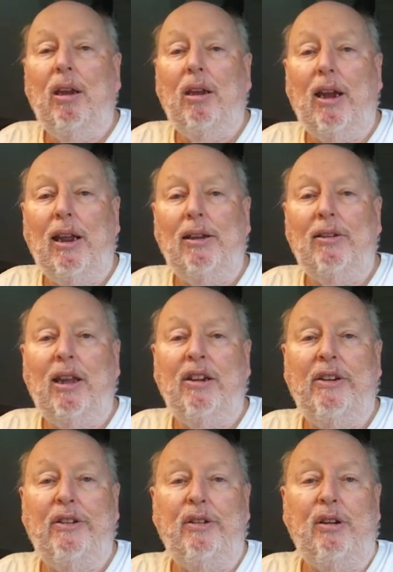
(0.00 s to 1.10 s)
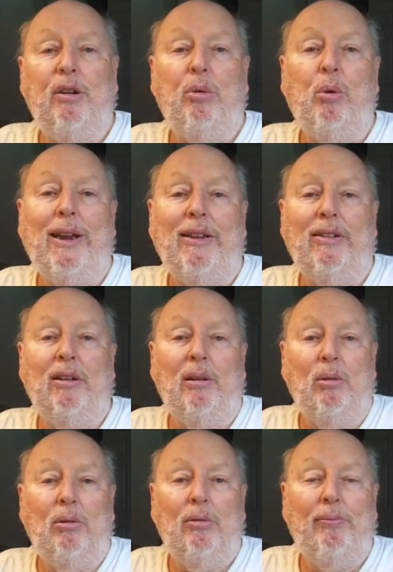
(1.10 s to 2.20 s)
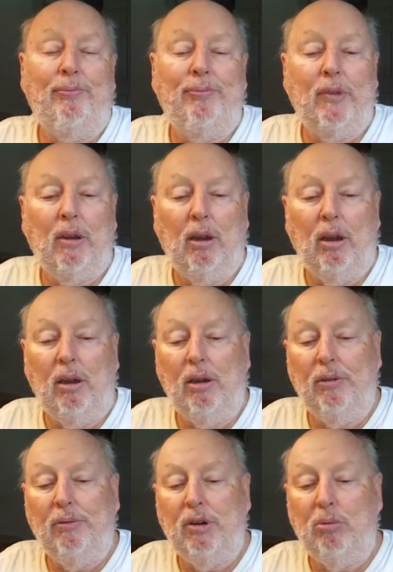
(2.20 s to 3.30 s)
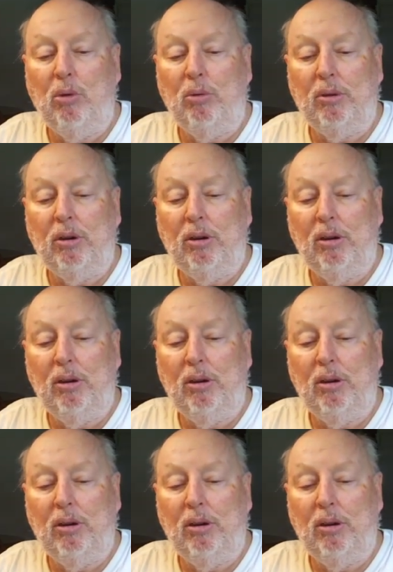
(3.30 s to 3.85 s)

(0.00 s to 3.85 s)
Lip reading: Kylie's got another year to wait, so she won't